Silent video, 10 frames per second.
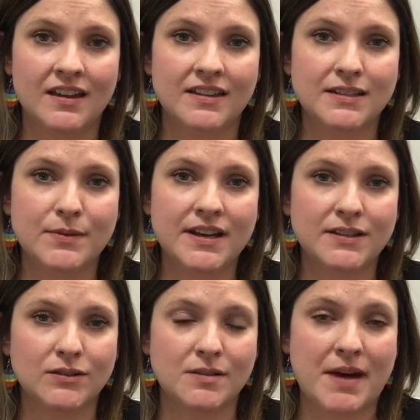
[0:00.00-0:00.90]
This week
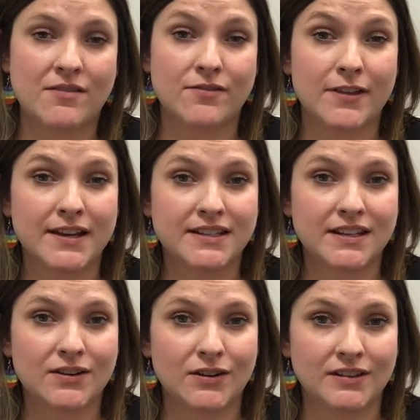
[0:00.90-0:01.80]
is all about
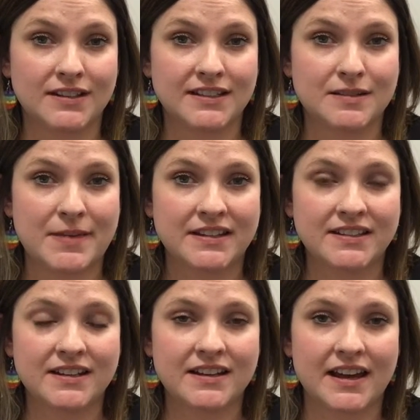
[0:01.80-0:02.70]
reflecting on the semester